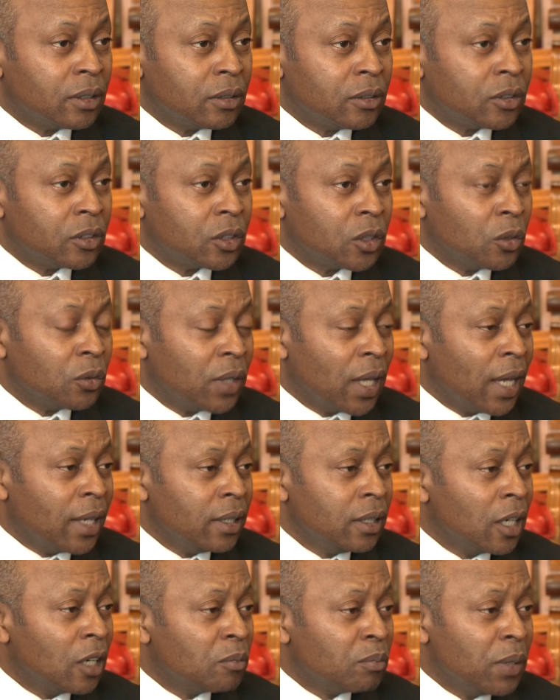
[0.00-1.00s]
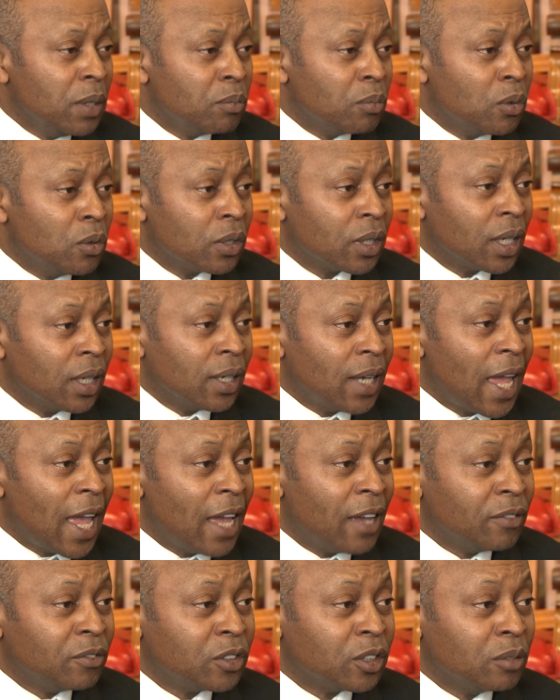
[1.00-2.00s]
so that young people can
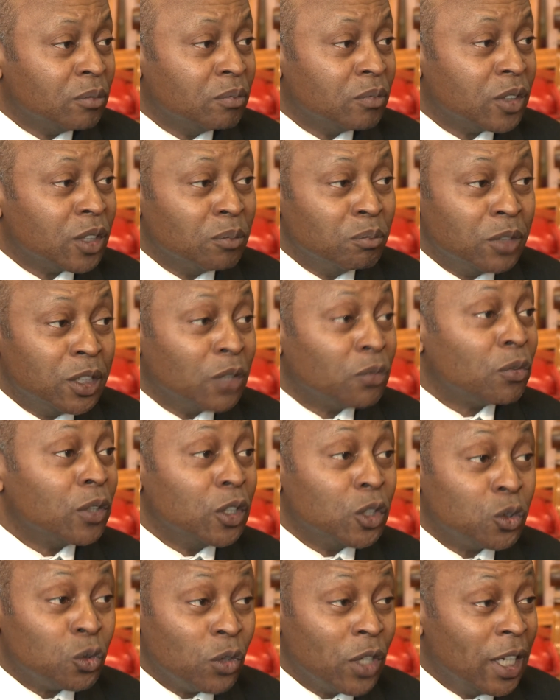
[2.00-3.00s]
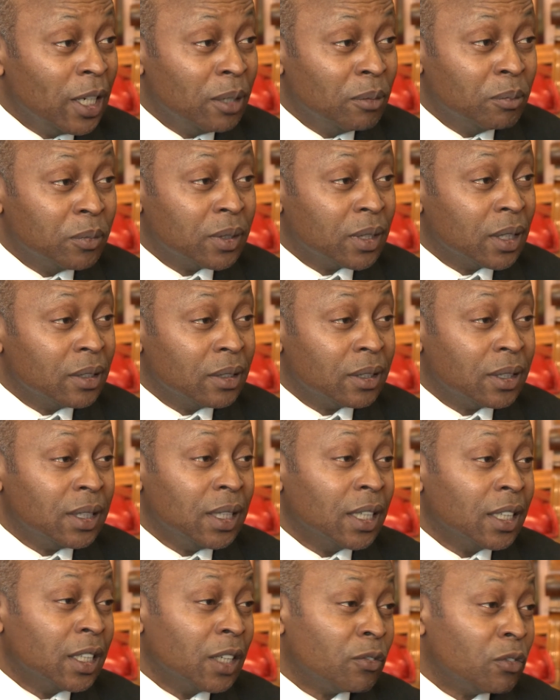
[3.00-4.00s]
have some different dreams and
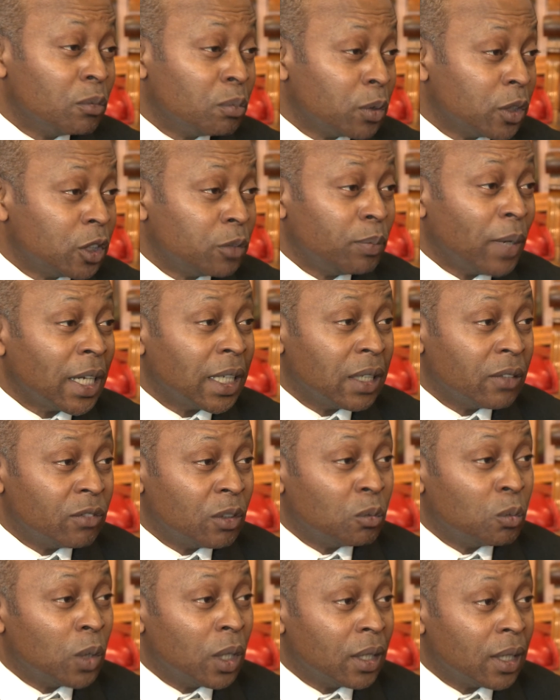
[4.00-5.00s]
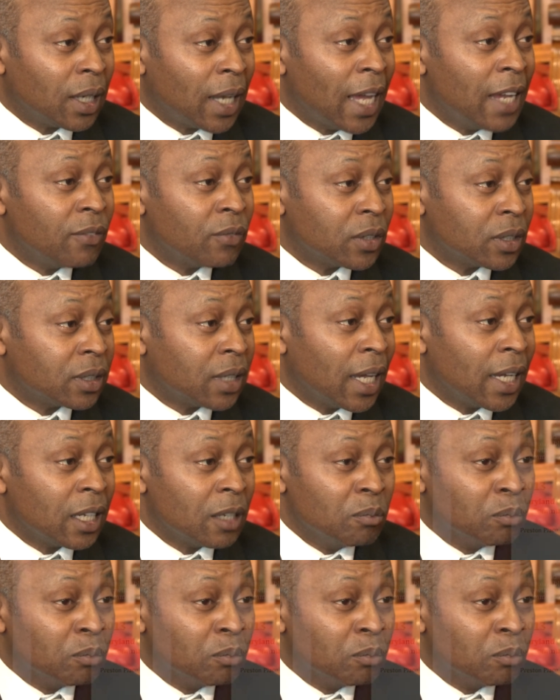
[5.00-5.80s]
see a different perspective of what life is like in